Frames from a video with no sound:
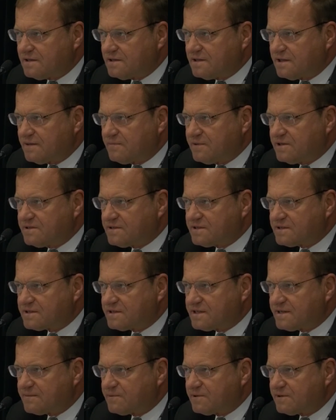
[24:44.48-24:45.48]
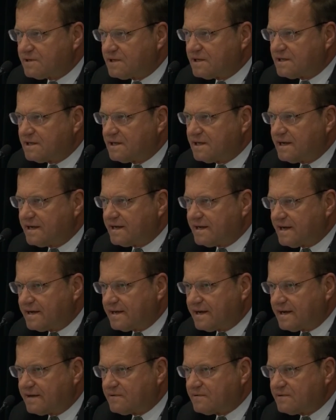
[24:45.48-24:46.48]
Let me use an example.
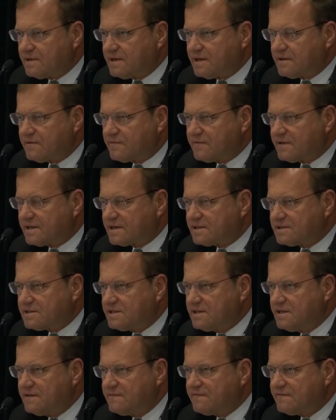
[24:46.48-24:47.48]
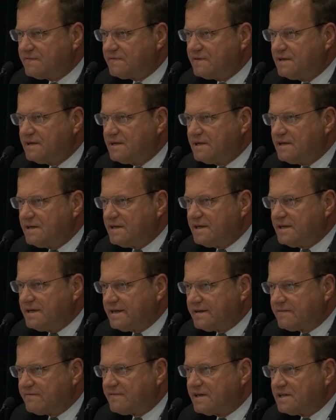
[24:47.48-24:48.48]
I don't think a chief
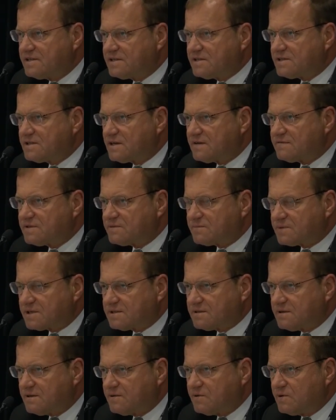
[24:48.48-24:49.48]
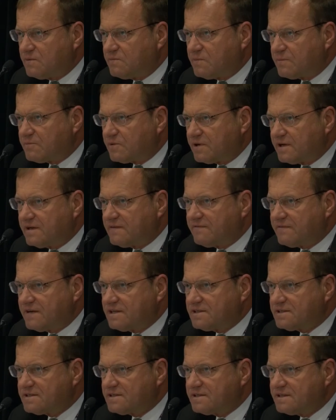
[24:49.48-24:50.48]
innovations officer, because remember,
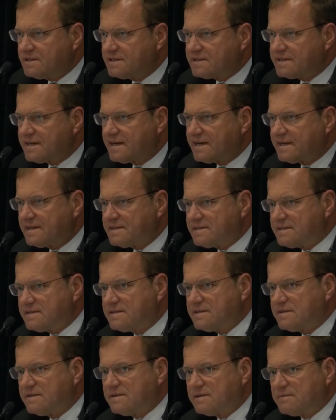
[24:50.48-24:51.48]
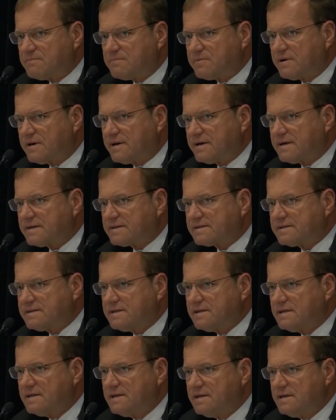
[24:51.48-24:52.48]
innovation is not necessarily a product.
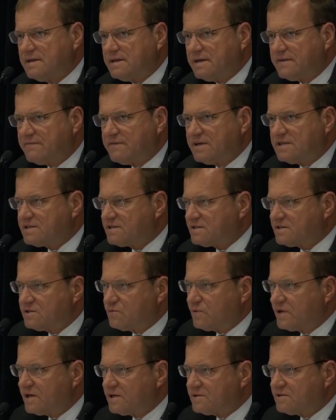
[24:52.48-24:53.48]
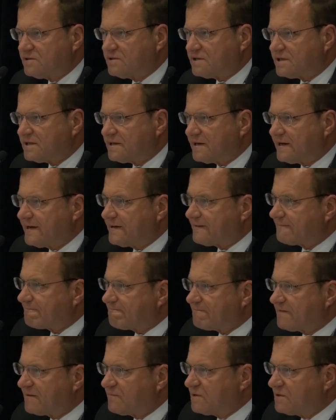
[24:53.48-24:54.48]
Innovation is a new way to do it. Hey,
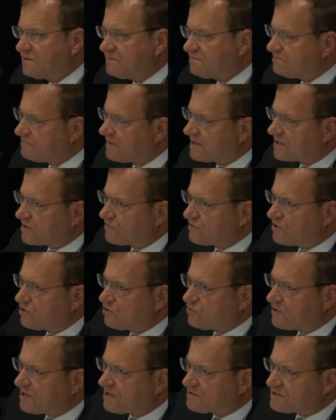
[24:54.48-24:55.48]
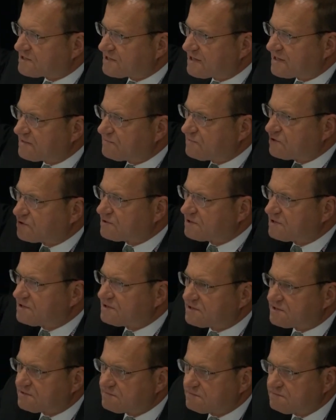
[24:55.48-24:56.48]
let me make a road outside of
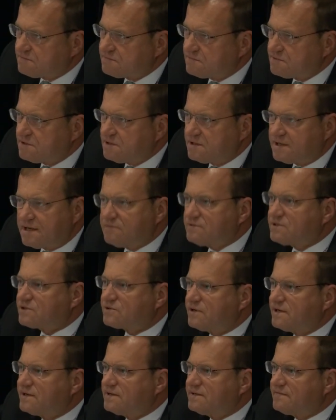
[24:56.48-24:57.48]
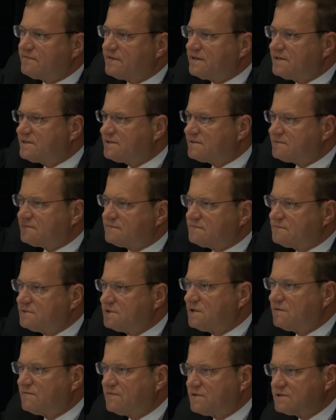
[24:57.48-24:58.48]
Mogadishu That was a great innovation,
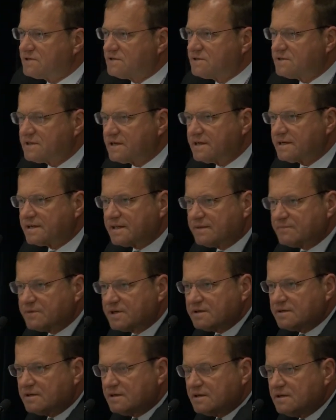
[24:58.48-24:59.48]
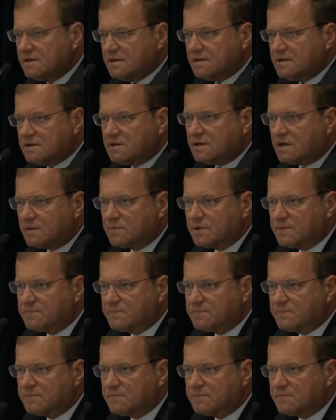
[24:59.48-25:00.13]
versus, hey, let me armor